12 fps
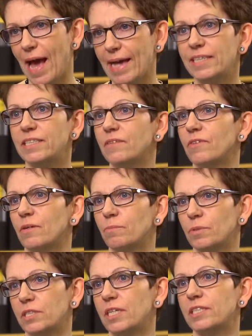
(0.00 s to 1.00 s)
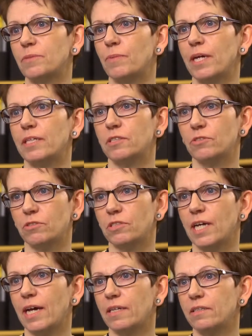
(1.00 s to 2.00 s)
active and participate in
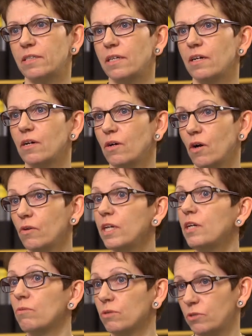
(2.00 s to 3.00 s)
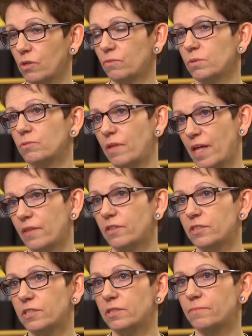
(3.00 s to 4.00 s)
society on equal terms with
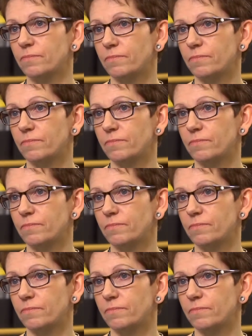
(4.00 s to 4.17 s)
others.